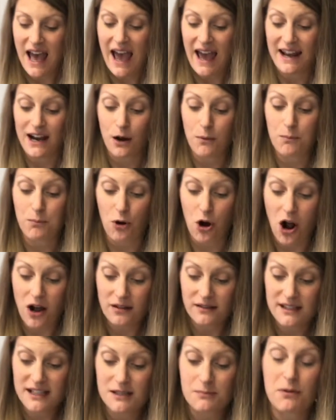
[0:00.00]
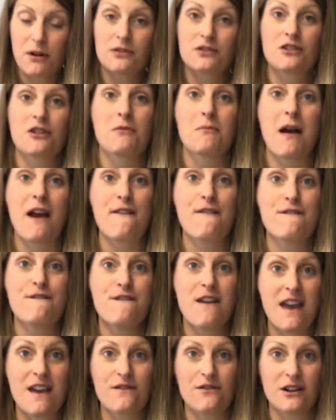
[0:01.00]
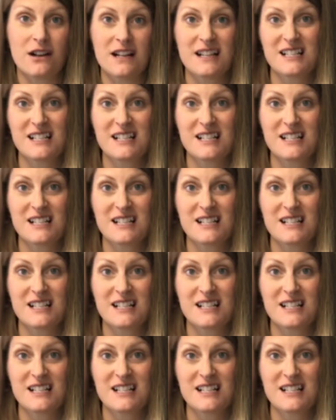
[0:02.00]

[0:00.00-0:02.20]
Now, broccoli sprouts are my favorite,